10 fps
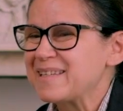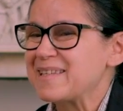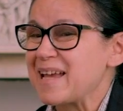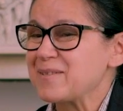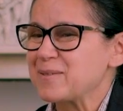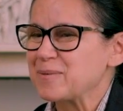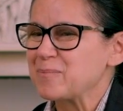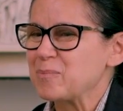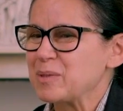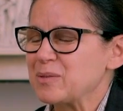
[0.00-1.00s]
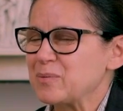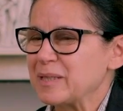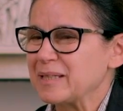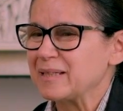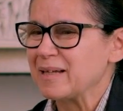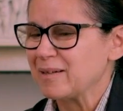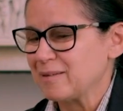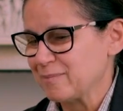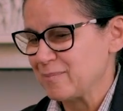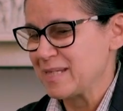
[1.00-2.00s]
session between
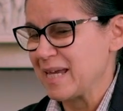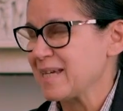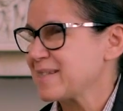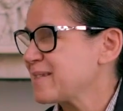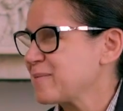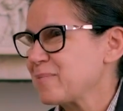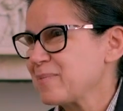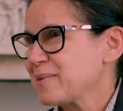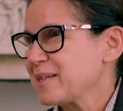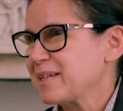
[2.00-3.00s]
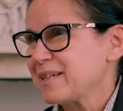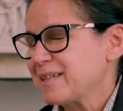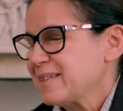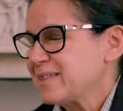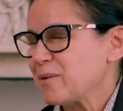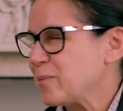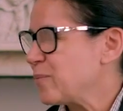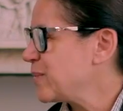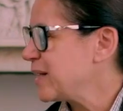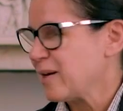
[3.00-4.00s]
takes. So
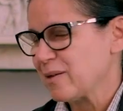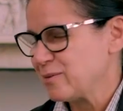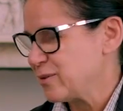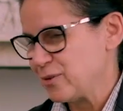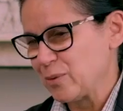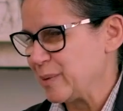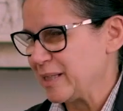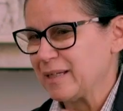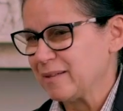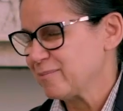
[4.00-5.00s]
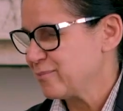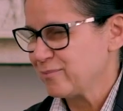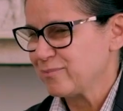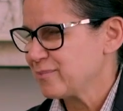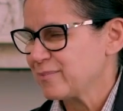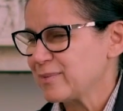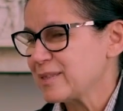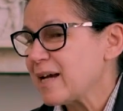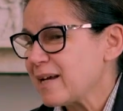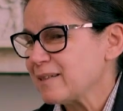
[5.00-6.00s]
there are so many
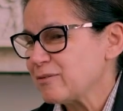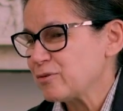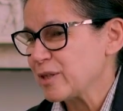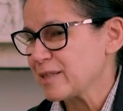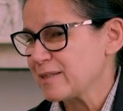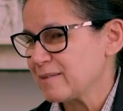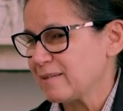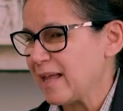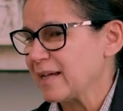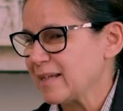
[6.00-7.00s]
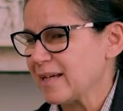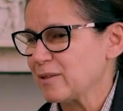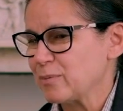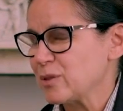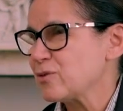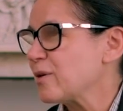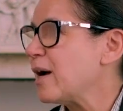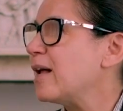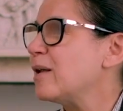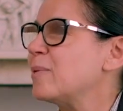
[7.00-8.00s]
tiny tricks like that which
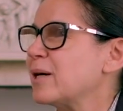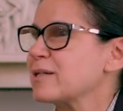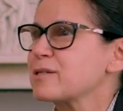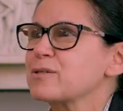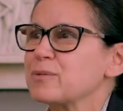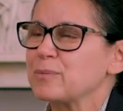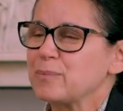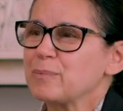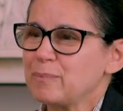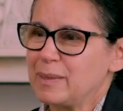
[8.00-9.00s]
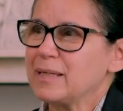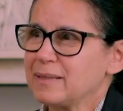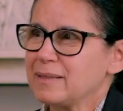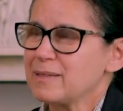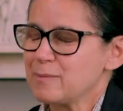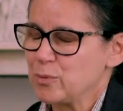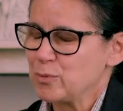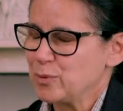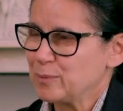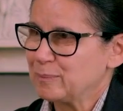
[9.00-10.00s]
help us to be in this
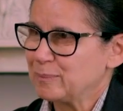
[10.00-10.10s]
mood.